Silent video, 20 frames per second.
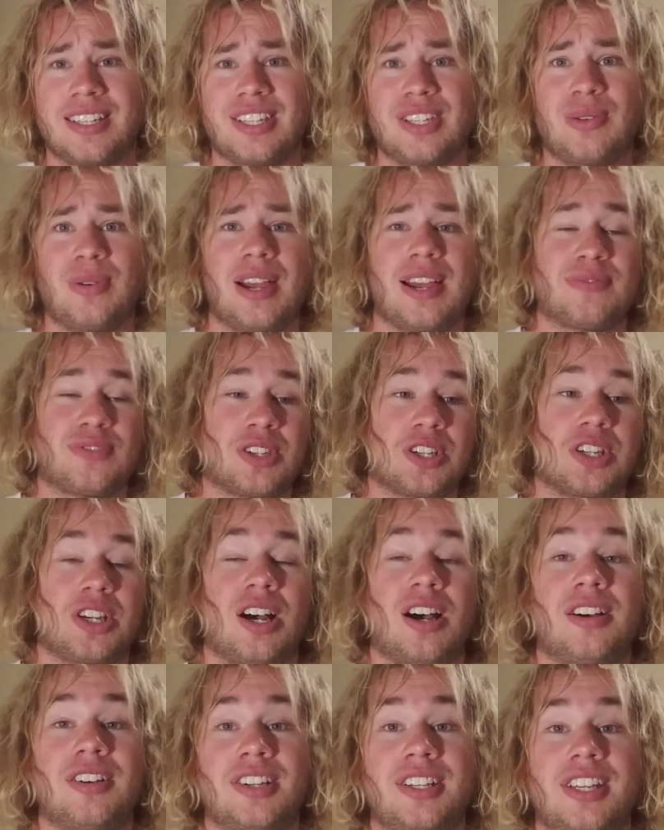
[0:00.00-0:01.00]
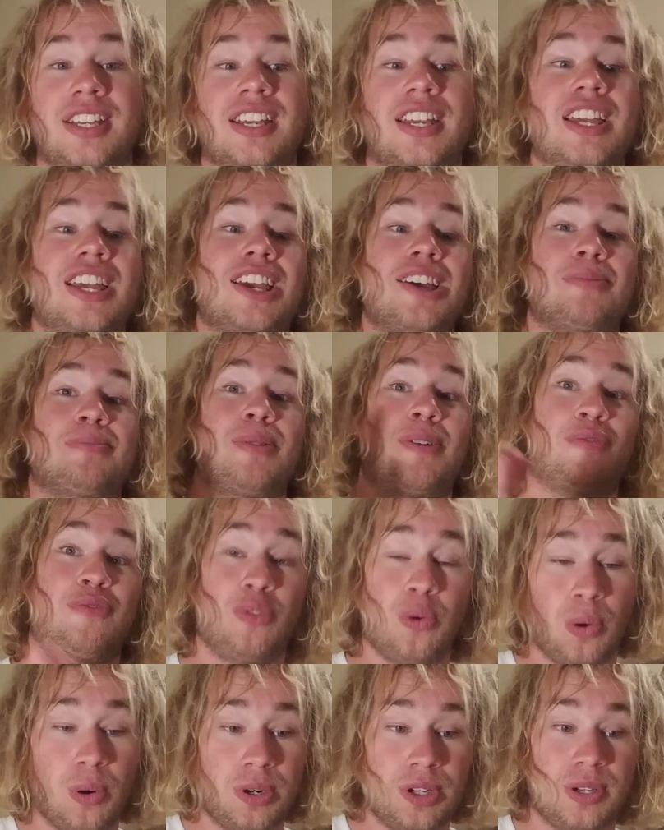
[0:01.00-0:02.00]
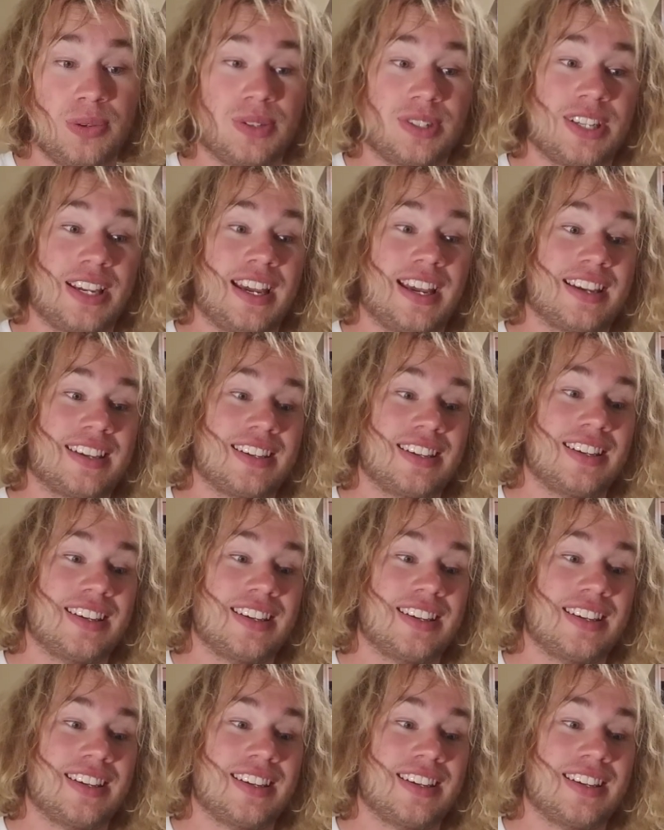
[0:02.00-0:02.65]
you have to call it before you attack.